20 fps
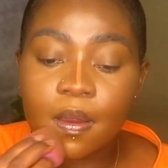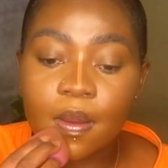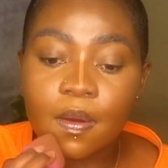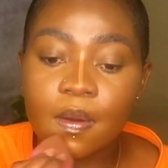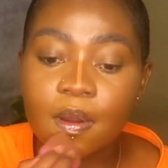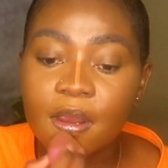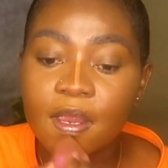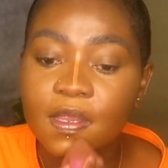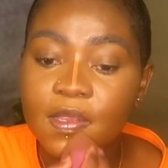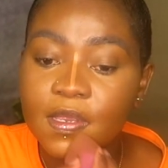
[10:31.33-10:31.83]

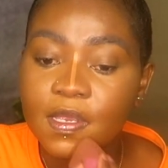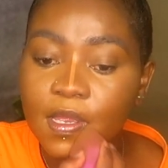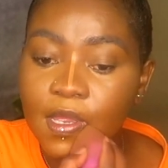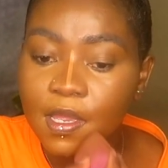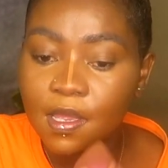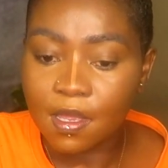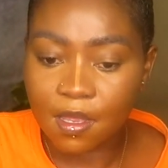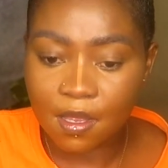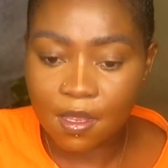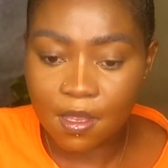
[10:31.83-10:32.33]
Alright.
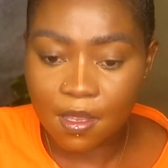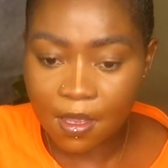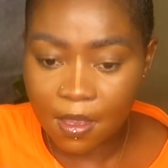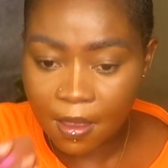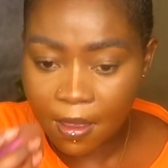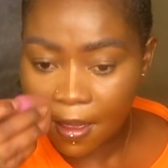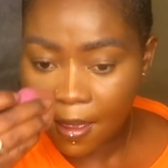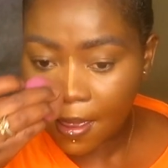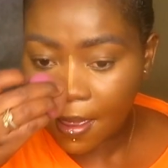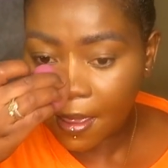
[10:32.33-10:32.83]

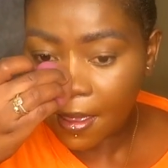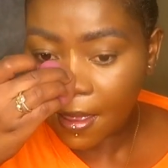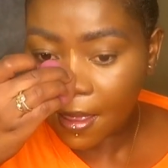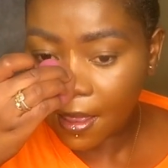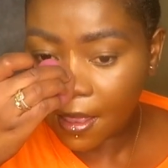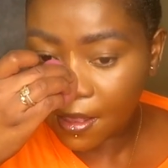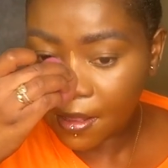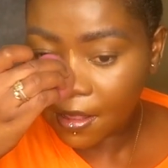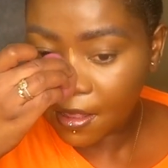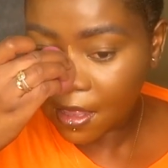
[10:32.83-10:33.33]

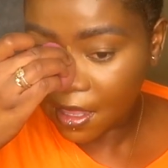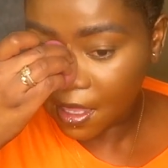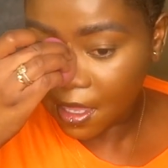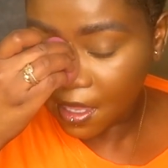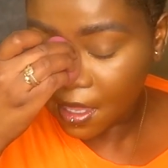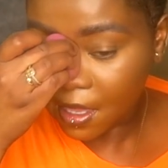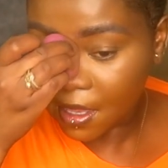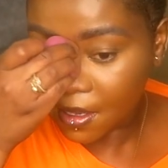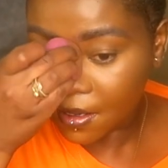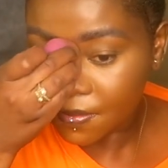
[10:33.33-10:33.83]
And
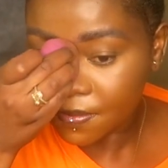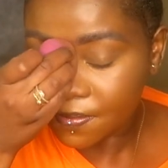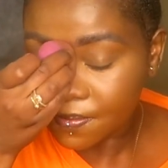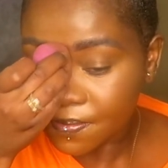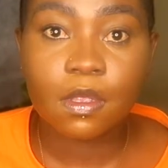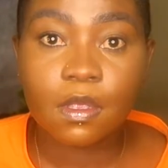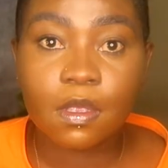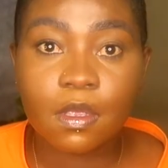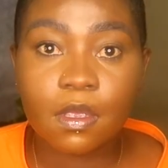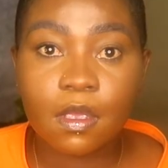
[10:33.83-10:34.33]
then,
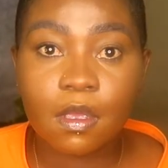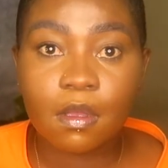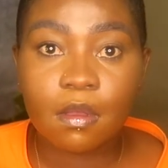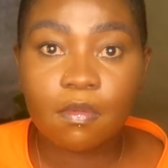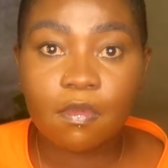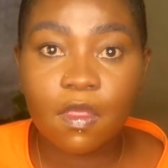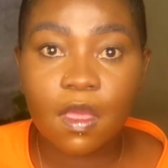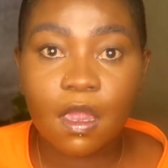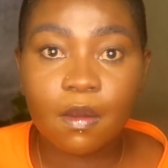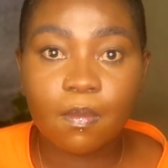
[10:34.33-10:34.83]

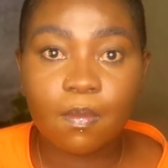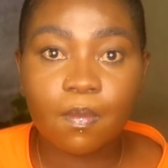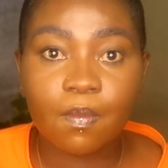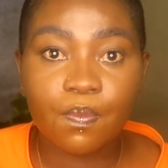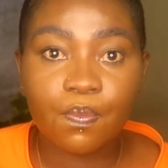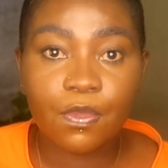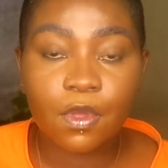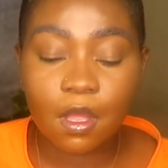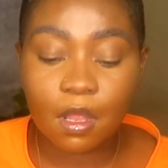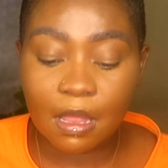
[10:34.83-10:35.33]
there.
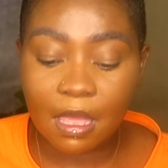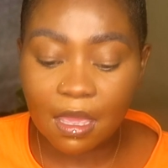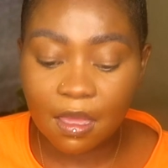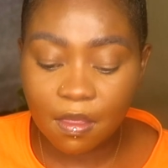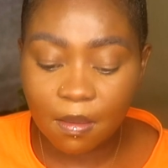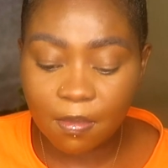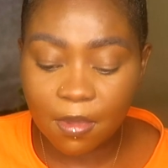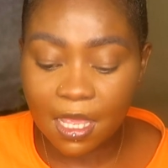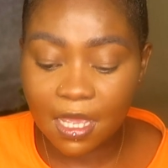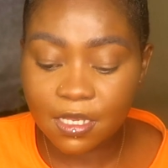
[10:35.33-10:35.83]
I like
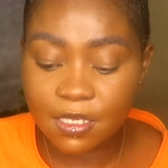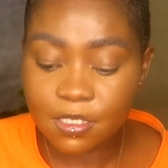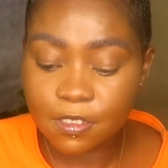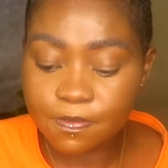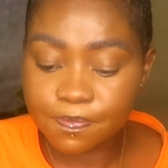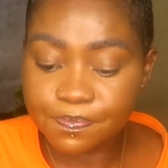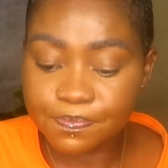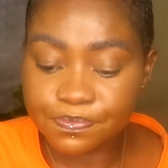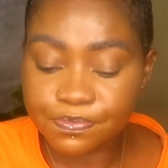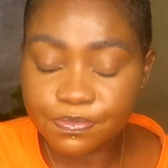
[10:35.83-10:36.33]
the blend.
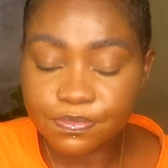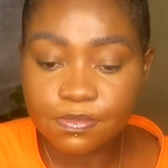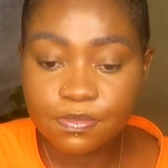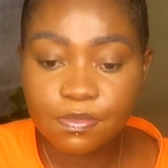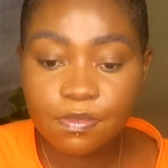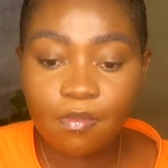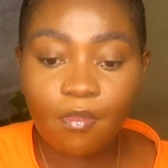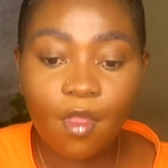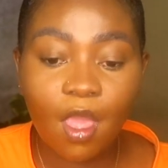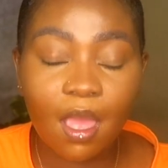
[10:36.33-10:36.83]

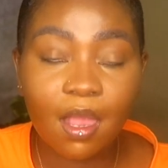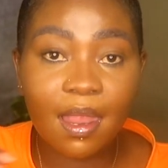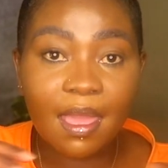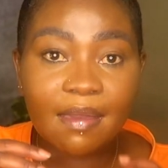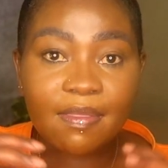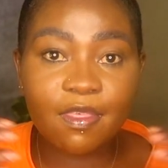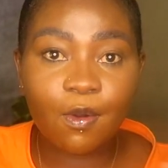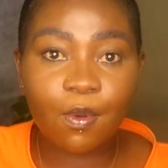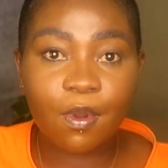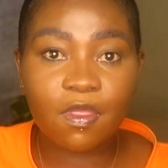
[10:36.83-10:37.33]
I
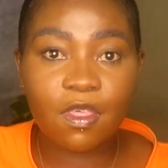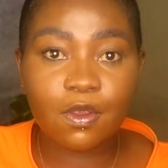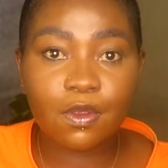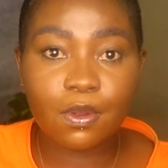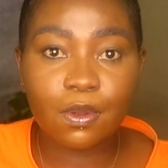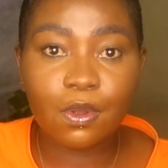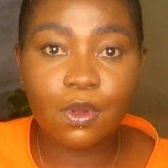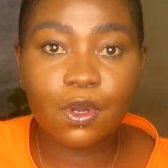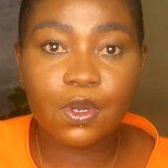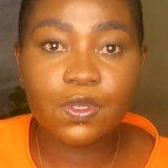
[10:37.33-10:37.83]
like the way that
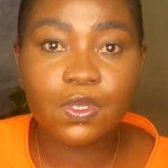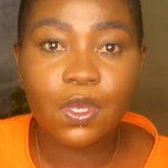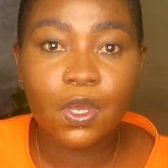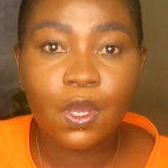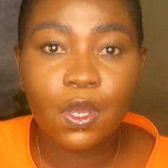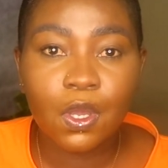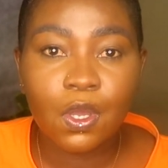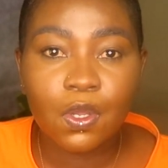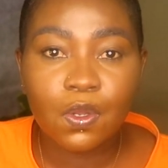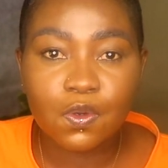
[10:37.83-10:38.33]
it looks.
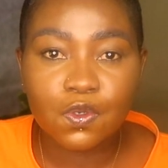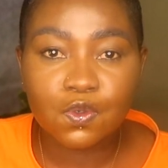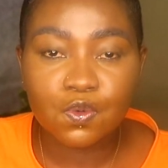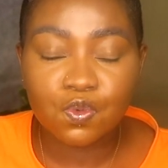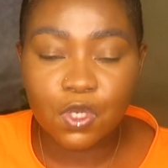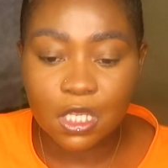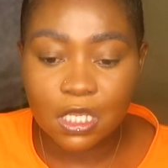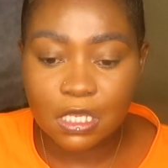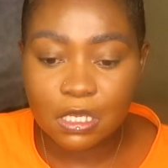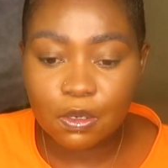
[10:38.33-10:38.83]
It looks
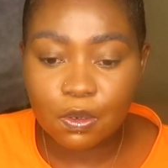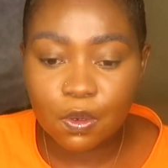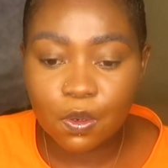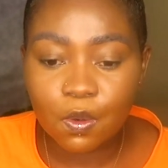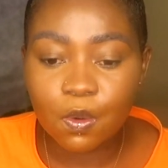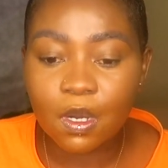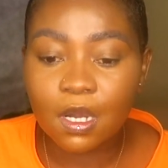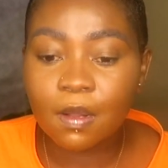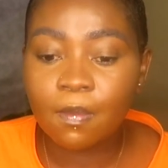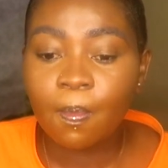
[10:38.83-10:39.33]
really
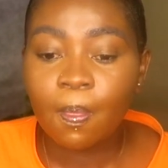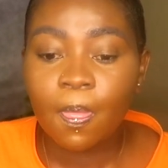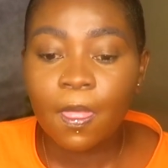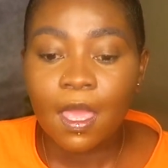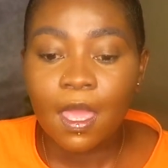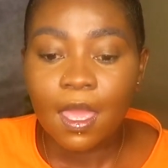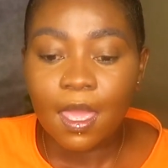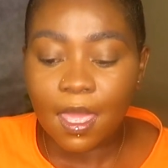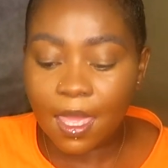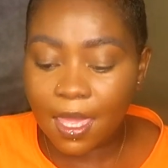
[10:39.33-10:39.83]
cool.
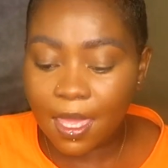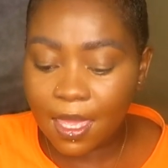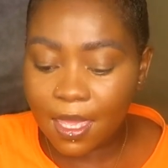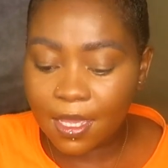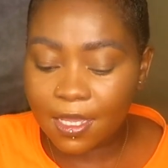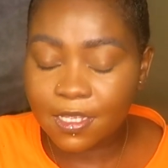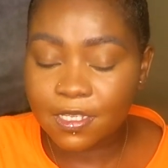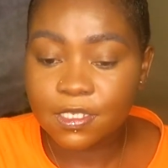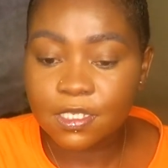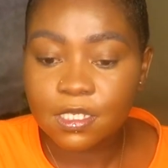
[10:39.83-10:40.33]

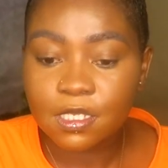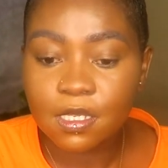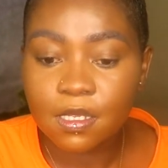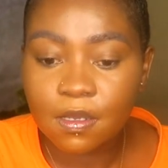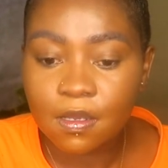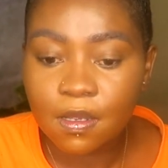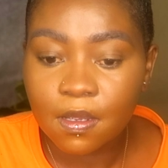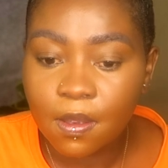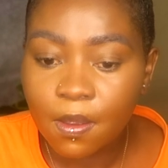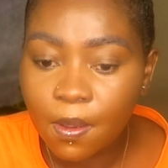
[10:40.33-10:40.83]
And,
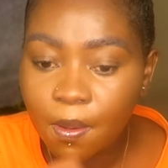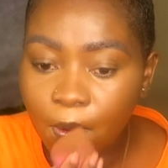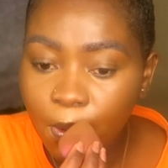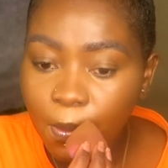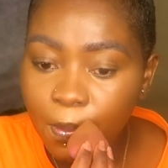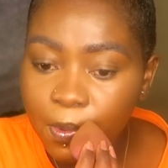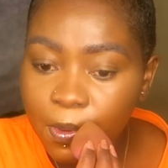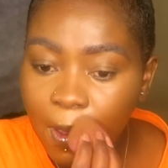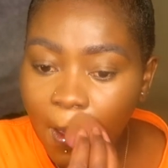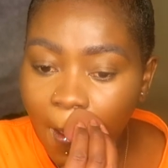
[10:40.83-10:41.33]

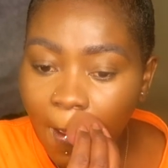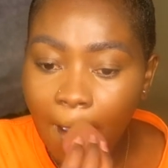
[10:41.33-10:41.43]
oops.